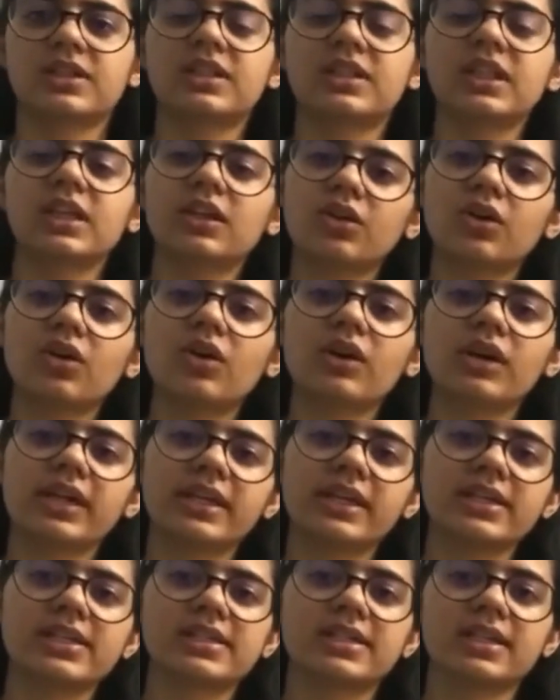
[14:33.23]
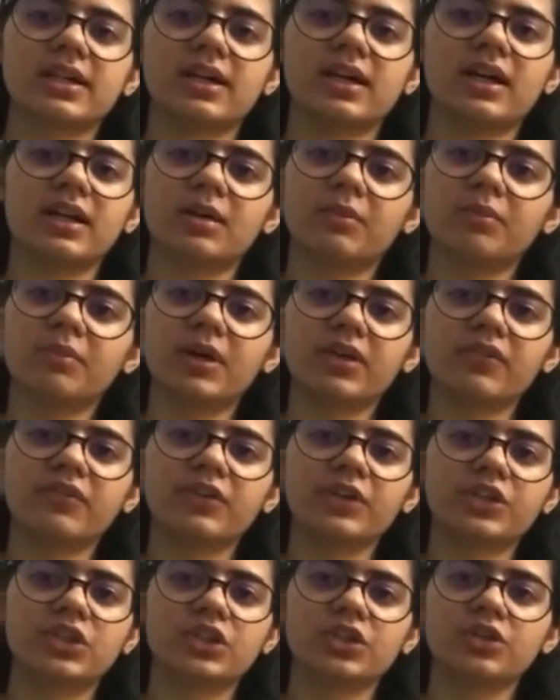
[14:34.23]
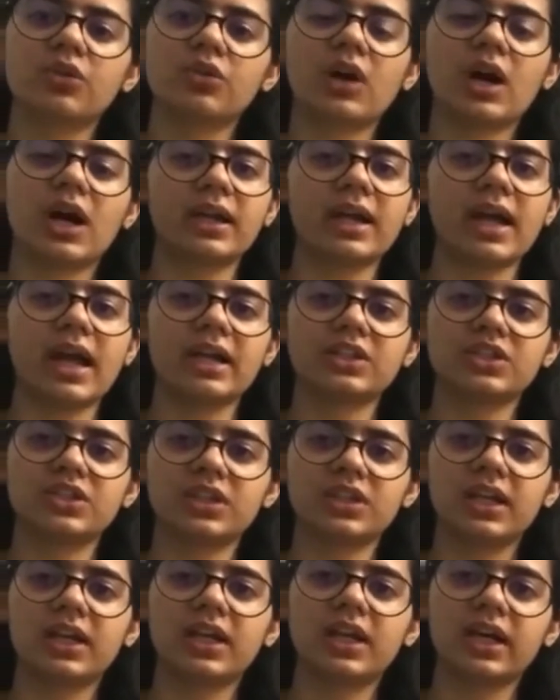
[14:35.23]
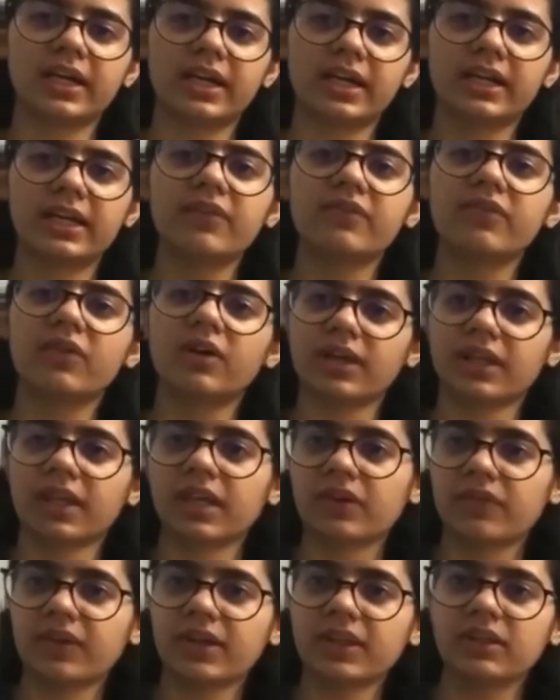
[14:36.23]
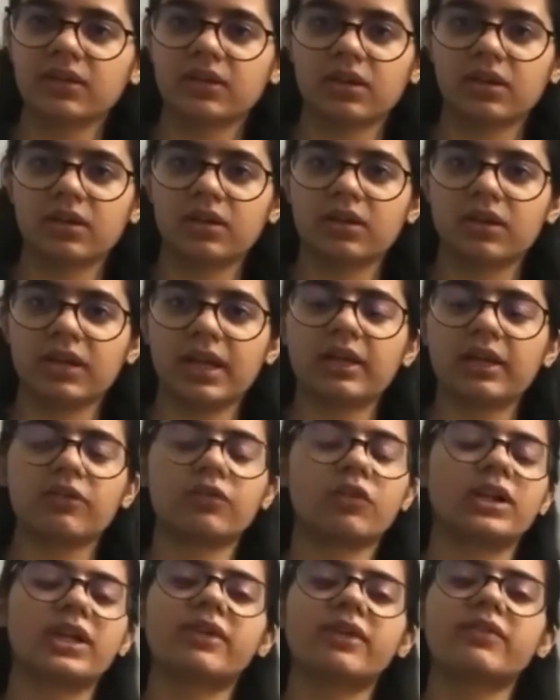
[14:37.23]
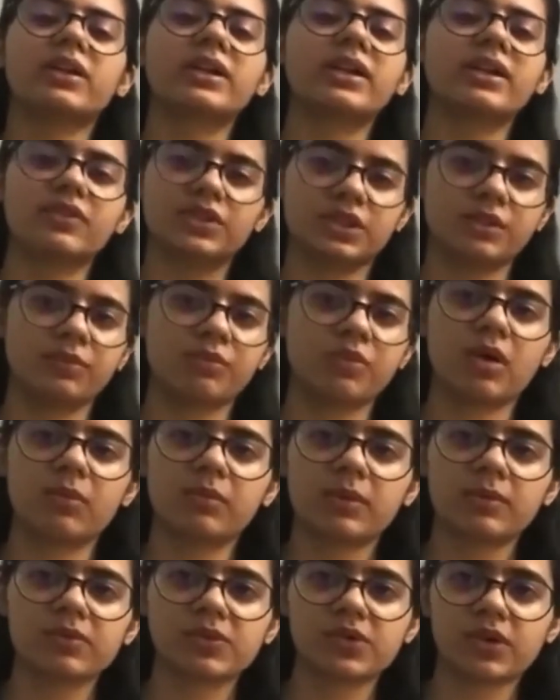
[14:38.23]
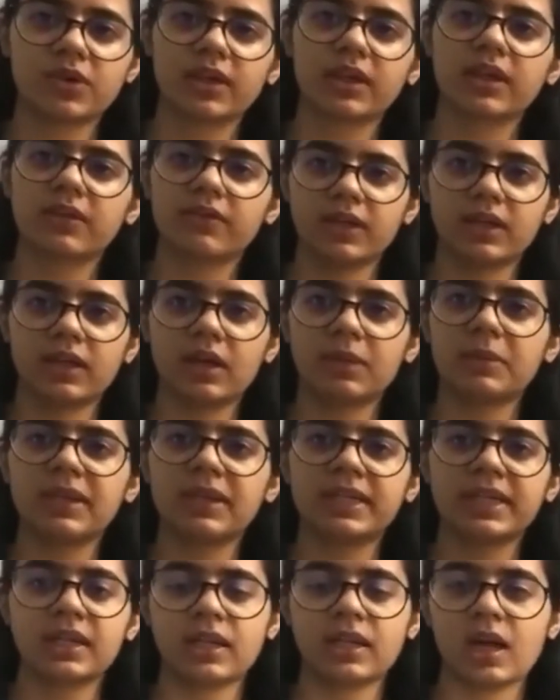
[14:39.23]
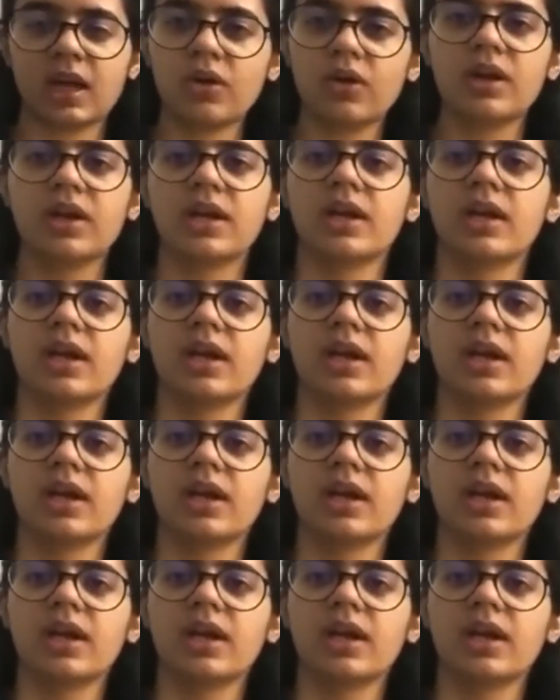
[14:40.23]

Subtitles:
0 is a number which you are actually currently working with, like whatever division problems you are given up until now.